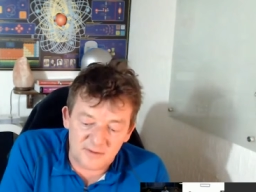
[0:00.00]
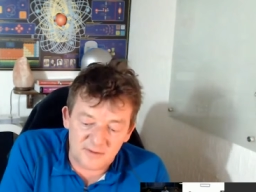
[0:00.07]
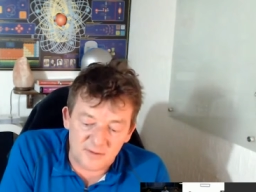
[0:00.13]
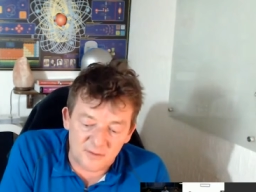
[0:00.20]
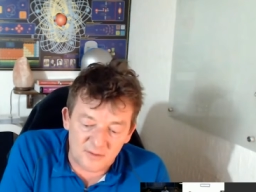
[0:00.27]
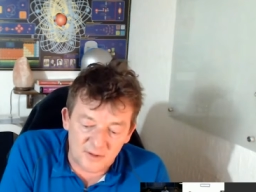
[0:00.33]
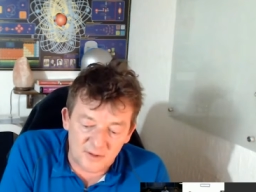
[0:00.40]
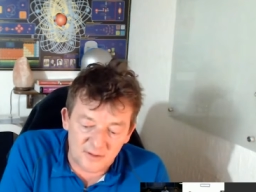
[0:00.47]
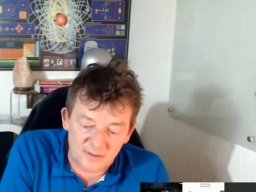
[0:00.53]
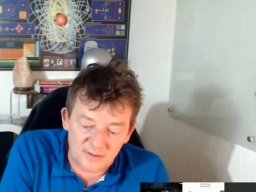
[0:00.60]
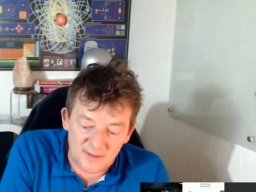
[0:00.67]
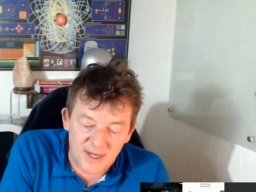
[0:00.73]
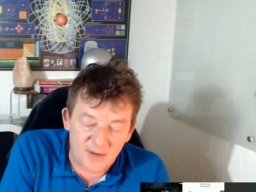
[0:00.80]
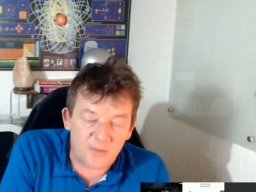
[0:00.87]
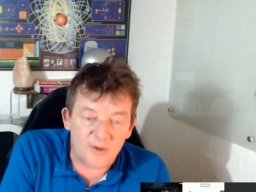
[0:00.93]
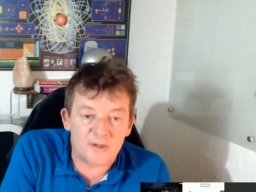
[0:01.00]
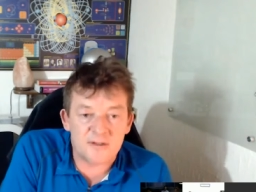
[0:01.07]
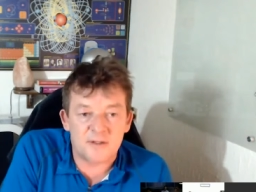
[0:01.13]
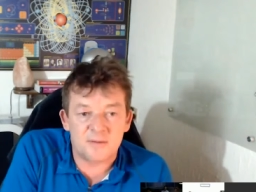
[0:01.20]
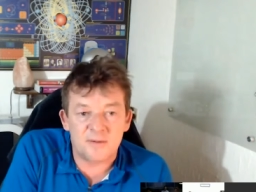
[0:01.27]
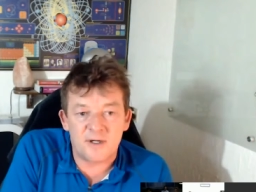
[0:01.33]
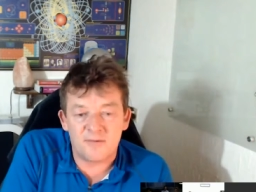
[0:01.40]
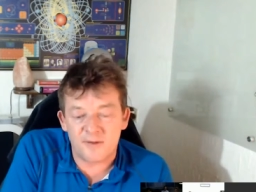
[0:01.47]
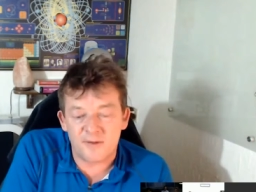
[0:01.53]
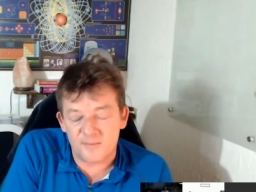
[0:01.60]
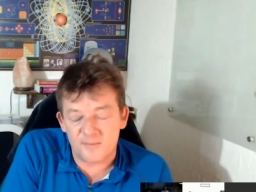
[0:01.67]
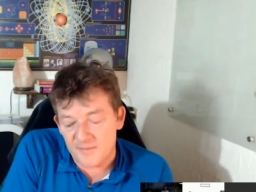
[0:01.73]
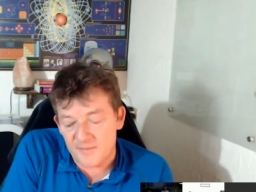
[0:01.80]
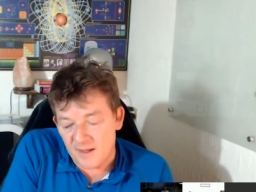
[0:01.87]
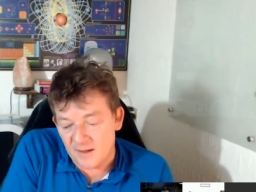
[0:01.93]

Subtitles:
you know, or networks or whatever.